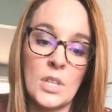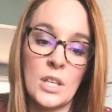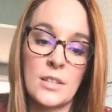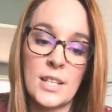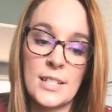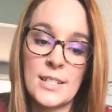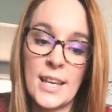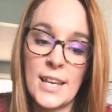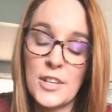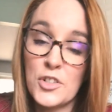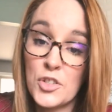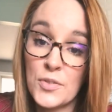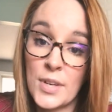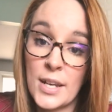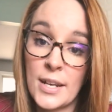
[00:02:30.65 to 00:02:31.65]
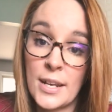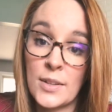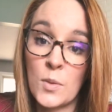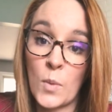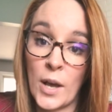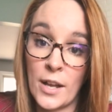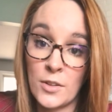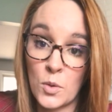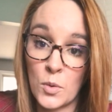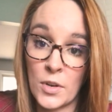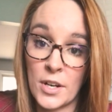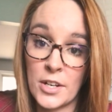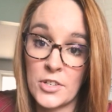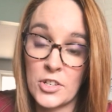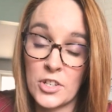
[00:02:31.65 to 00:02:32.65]
the tangerine and the wild
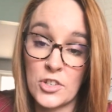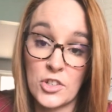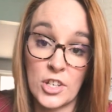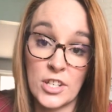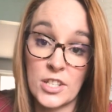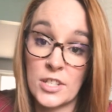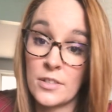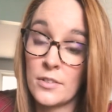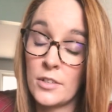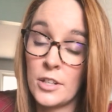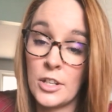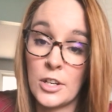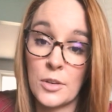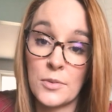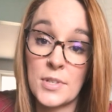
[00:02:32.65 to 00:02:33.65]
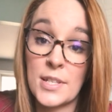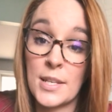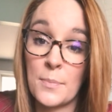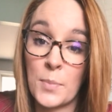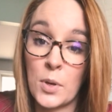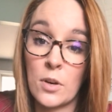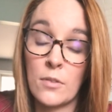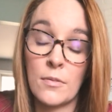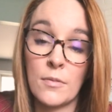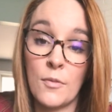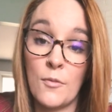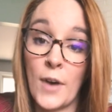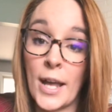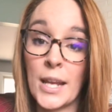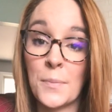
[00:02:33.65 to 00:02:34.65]
orange is just, simple.
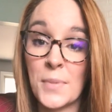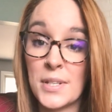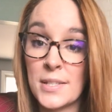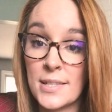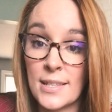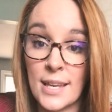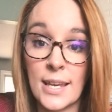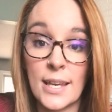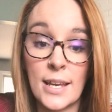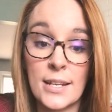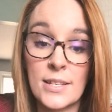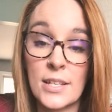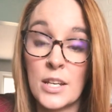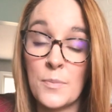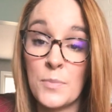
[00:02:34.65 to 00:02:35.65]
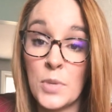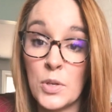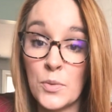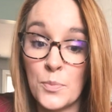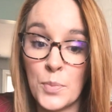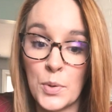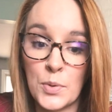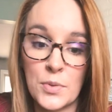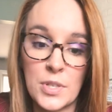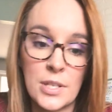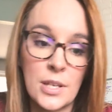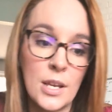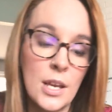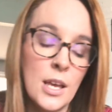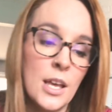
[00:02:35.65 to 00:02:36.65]
Vitamin C. It's an immune
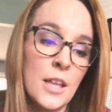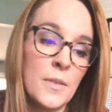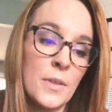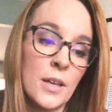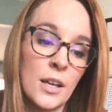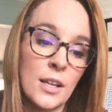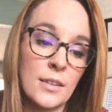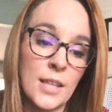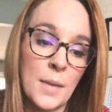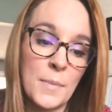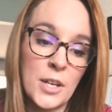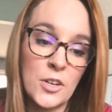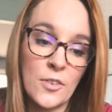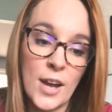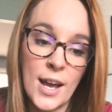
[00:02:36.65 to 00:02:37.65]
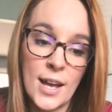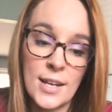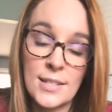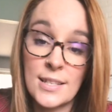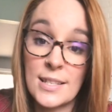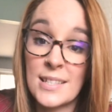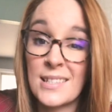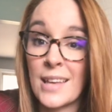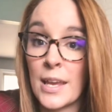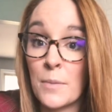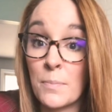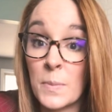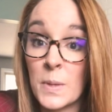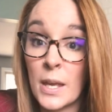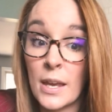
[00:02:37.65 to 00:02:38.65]
boost. The lemongrass,
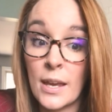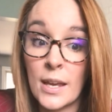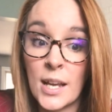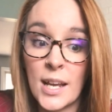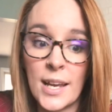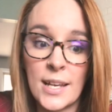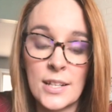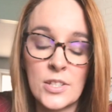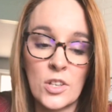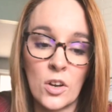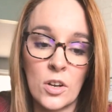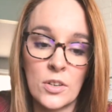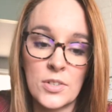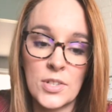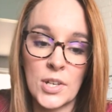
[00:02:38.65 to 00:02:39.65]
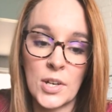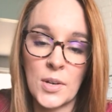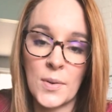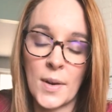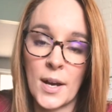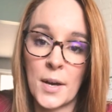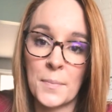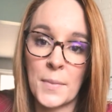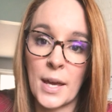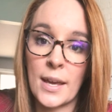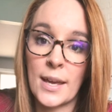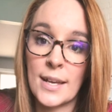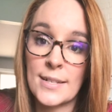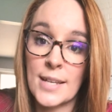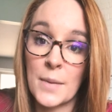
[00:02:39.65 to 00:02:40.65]
same thing. It's also
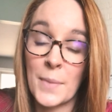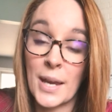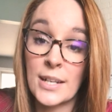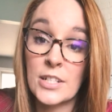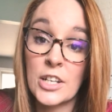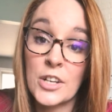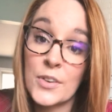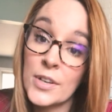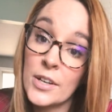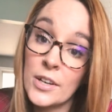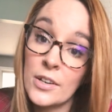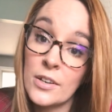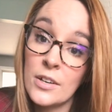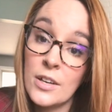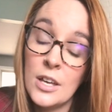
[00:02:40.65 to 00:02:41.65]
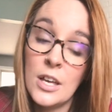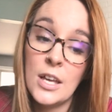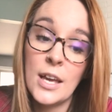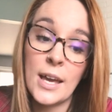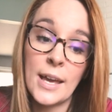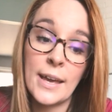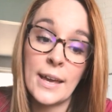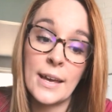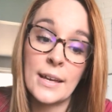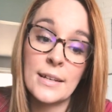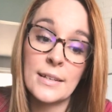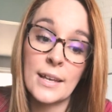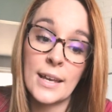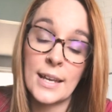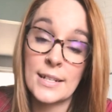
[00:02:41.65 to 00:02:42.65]
got antibacterial
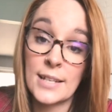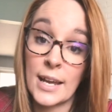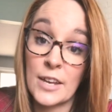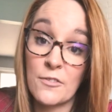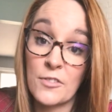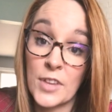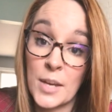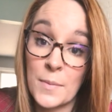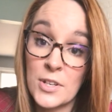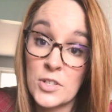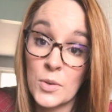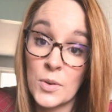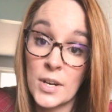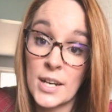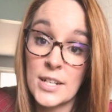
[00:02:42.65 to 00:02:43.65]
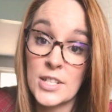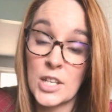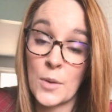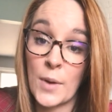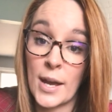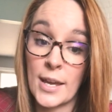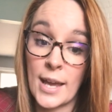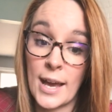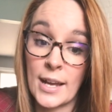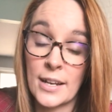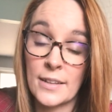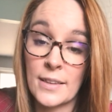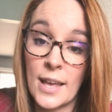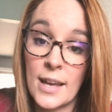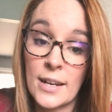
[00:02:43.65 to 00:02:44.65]
and anti-inflammatory, so I
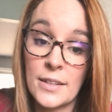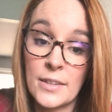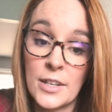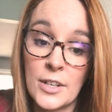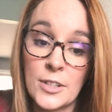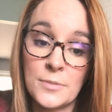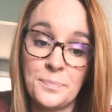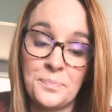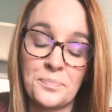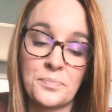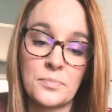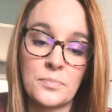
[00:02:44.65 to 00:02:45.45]
added that in there.